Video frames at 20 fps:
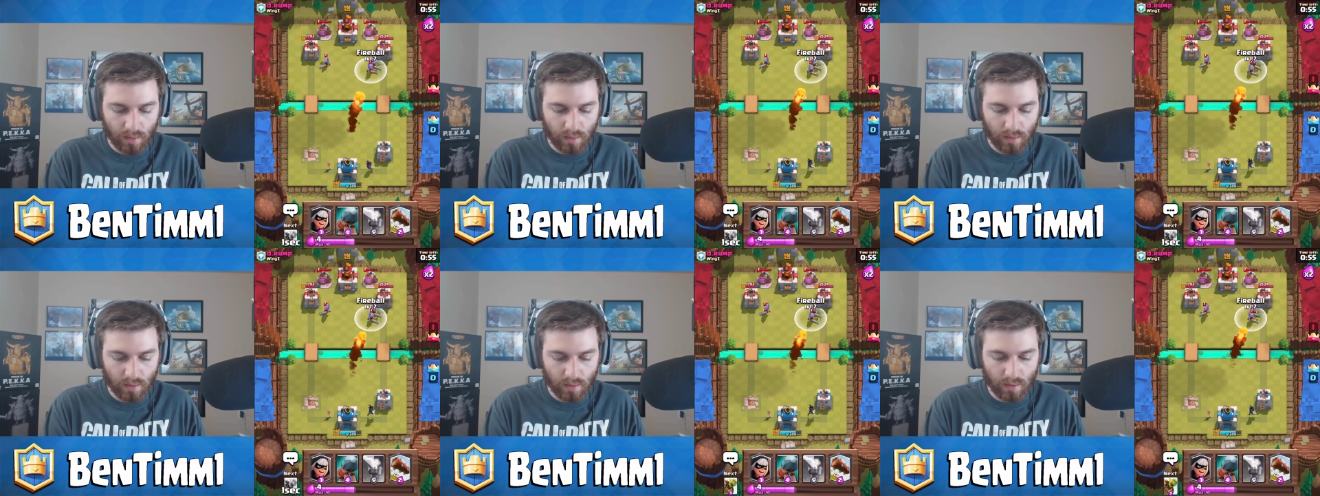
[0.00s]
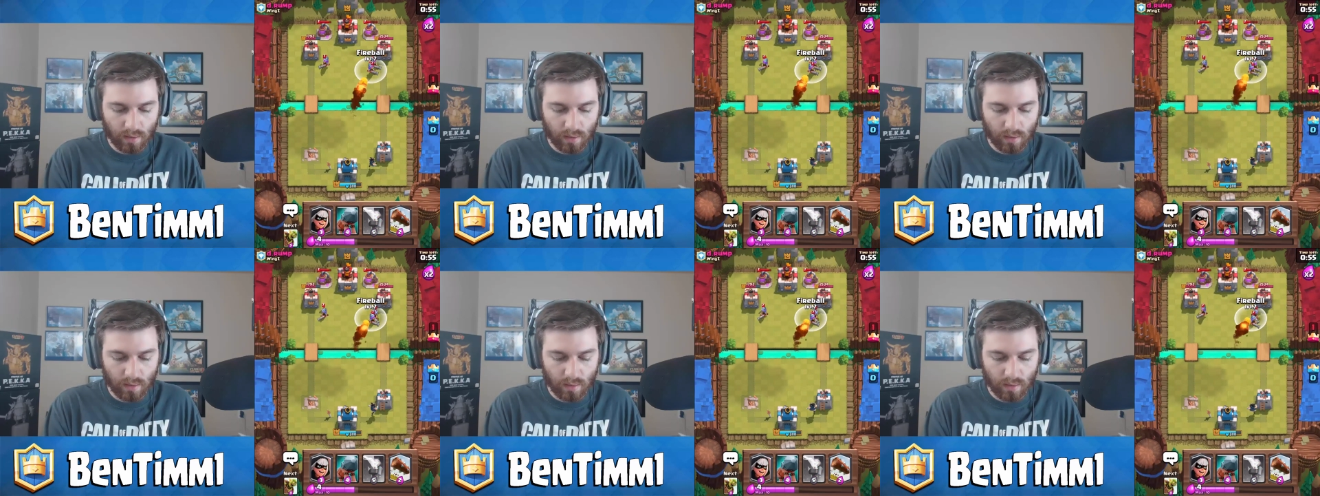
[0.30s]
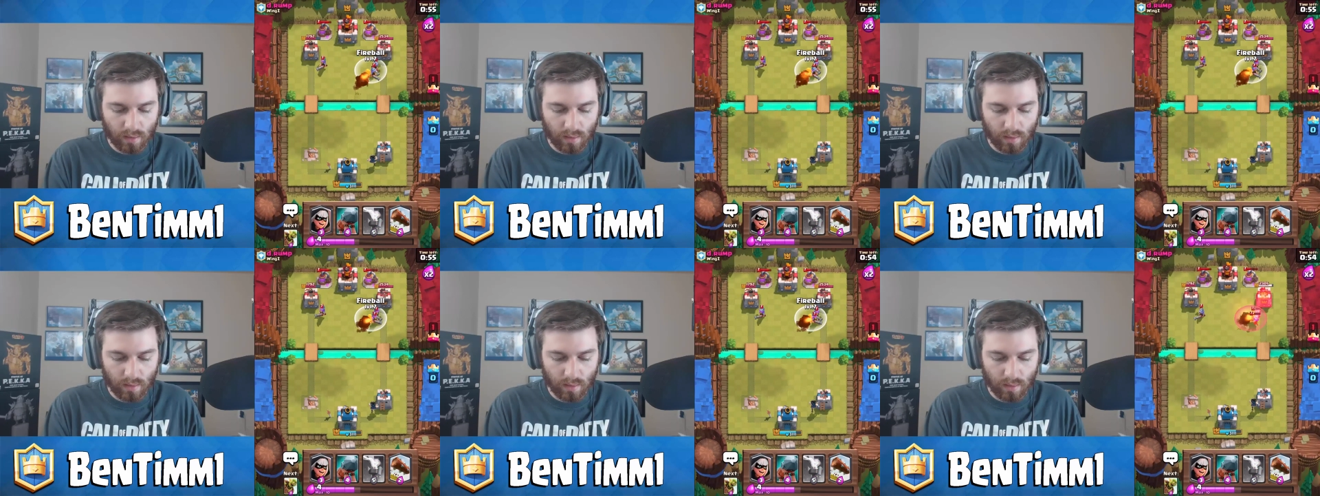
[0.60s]

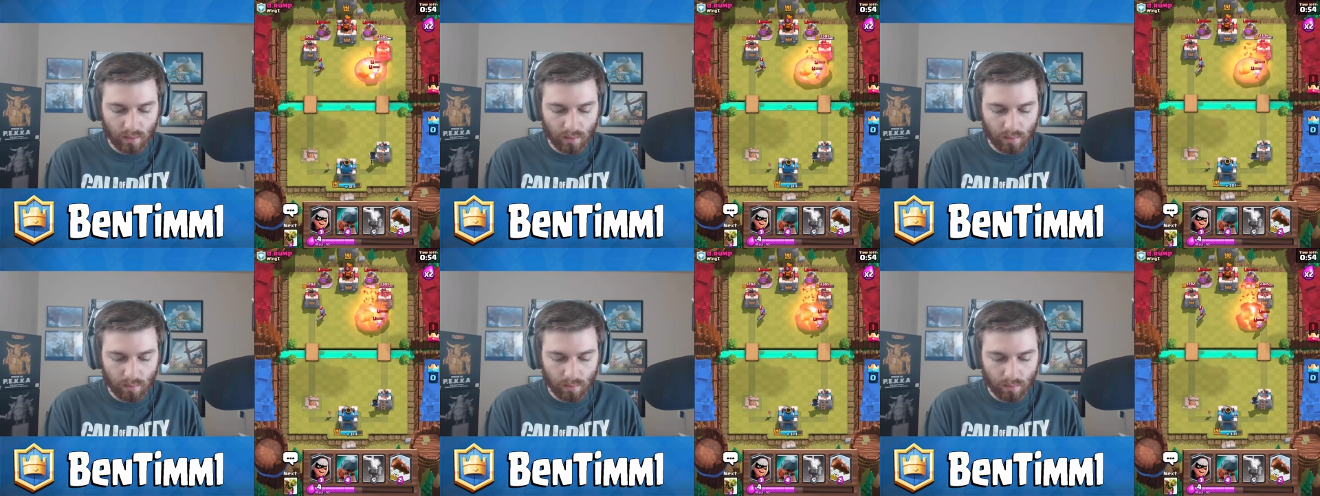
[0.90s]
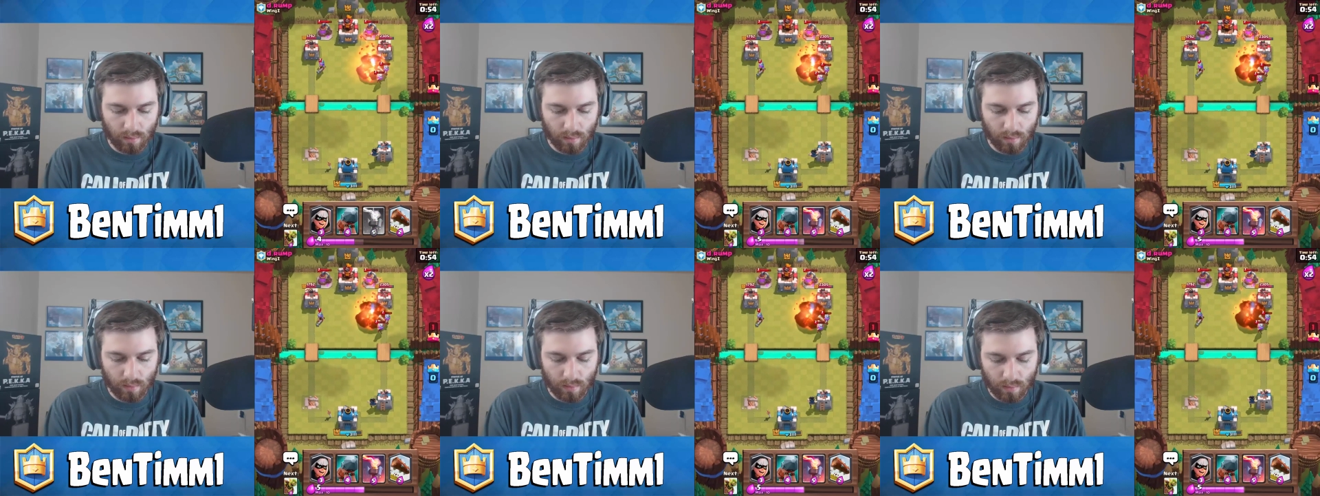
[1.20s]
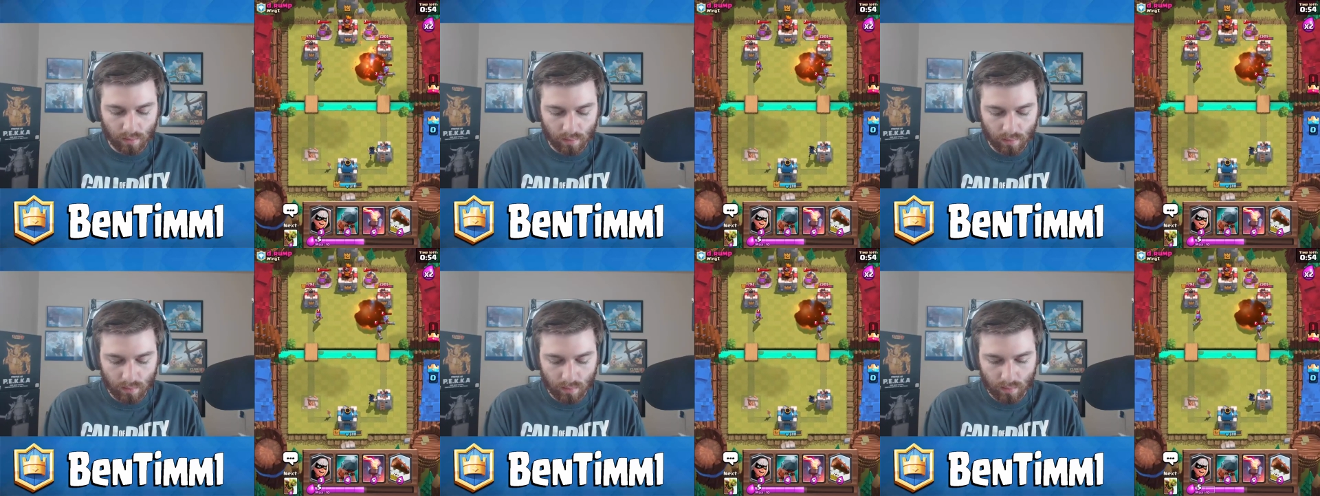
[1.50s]

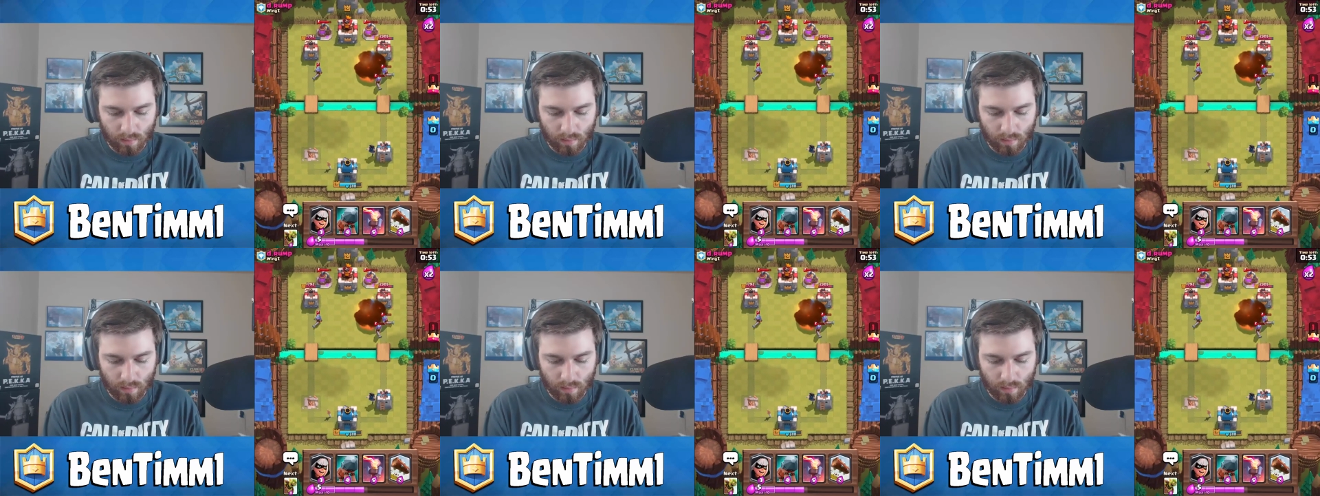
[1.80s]
Nobody speaks.